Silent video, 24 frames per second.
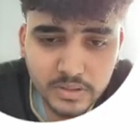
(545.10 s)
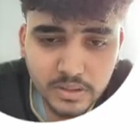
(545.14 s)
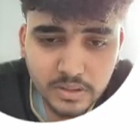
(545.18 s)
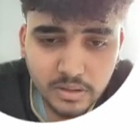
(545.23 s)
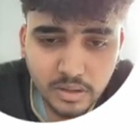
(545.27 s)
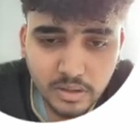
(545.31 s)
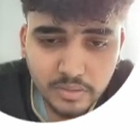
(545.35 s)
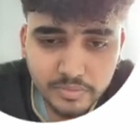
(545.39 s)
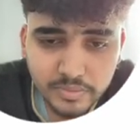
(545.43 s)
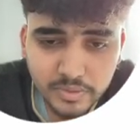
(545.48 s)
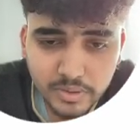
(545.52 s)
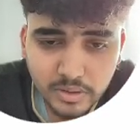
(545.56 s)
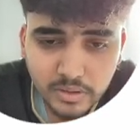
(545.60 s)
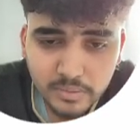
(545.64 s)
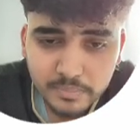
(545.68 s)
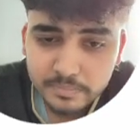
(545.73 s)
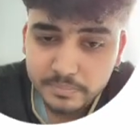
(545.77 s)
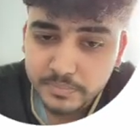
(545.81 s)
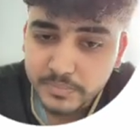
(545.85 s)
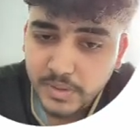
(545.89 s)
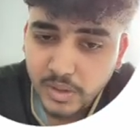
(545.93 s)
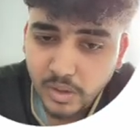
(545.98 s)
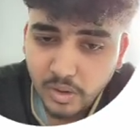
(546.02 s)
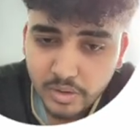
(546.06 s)
of
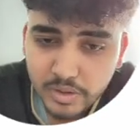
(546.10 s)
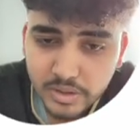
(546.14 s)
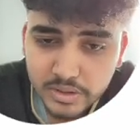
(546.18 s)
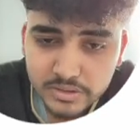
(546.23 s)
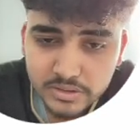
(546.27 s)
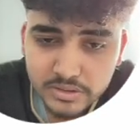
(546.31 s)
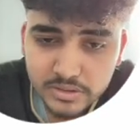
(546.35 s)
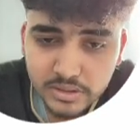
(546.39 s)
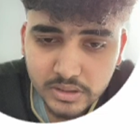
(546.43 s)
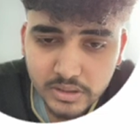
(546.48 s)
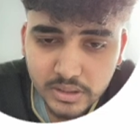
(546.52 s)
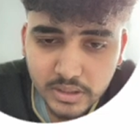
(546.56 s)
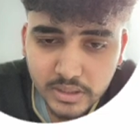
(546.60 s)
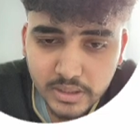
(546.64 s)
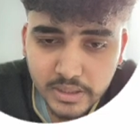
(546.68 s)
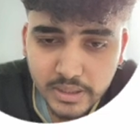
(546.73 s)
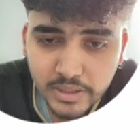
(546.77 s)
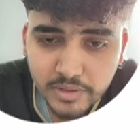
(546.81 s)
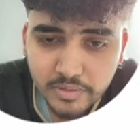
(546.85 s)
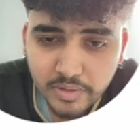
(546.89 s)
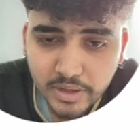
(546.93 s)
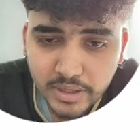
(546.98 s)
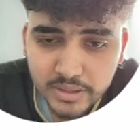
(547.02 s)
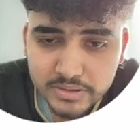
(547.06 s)
audience
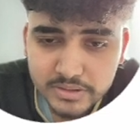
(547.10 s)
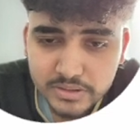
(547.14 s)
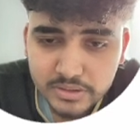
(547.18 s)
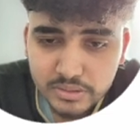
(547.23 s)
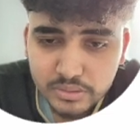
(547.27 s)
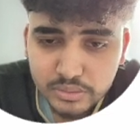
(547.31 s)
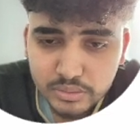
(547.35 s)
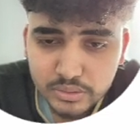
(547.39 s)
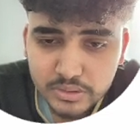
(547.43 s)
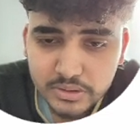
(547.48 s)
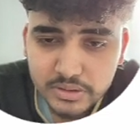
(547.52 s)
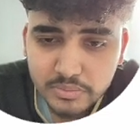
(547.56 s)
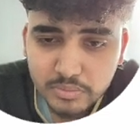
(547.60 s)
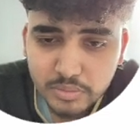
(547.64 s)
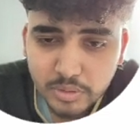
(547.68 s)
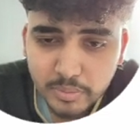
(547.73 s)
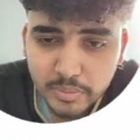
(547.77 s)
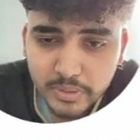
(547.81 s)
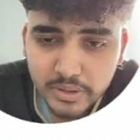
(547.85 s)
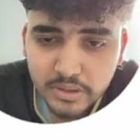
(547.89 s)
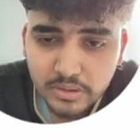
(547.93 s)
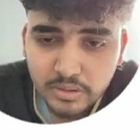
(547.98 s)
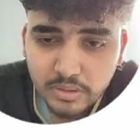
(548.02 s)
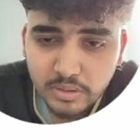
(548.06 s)
interaction tools,
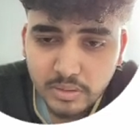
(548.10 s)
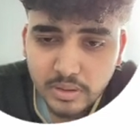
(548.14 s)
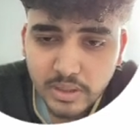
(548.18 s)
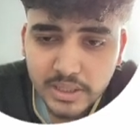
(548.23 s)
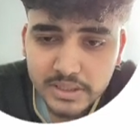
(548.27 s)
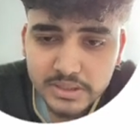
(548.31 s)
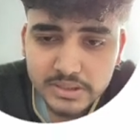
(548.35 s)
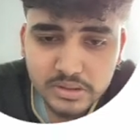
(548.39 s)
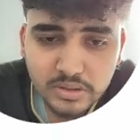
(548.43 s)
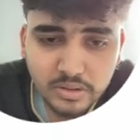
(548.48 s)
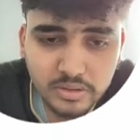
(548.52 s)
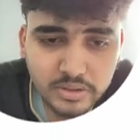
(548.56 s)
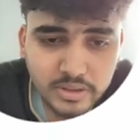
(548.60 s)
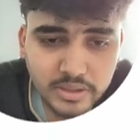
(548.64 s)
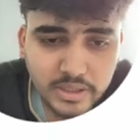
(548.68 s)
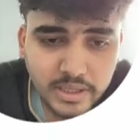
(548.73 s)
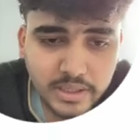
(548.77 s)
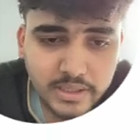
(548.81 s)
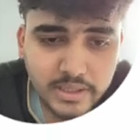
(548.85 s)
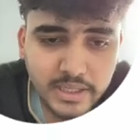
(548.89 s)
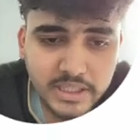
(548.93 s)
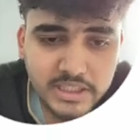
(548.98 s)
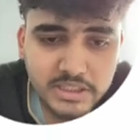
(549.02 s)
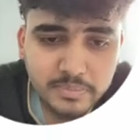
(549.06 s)
improving localized content,
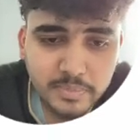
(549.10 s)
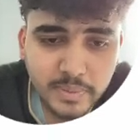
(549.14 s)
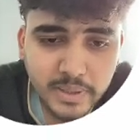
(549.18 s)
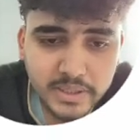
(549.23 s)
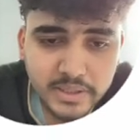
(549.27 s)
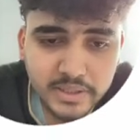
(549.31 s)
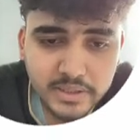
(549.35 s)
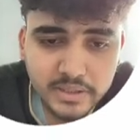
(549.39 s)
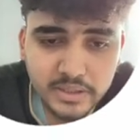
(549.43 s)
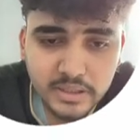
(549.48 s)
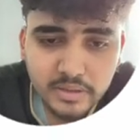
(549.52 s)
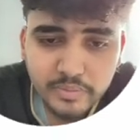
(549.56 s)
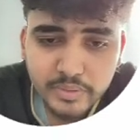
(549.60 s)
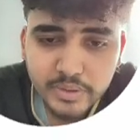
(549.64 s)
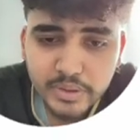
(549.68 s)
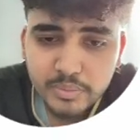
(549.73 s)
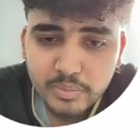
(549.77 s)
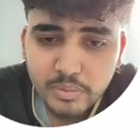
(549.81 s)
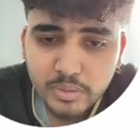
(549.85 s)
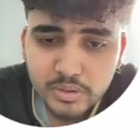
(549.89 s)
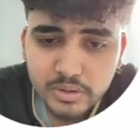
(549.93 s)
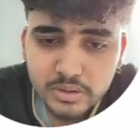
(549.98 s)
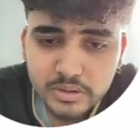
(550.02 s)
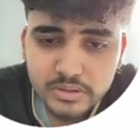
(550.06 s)
and expanding revenue
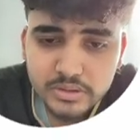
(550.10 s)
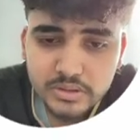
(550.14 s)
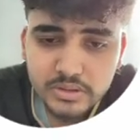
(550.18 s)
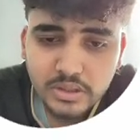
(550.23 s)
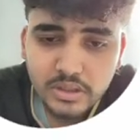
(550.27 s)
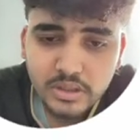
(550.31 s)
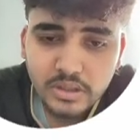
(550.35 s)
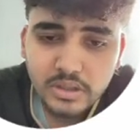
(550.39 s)
models.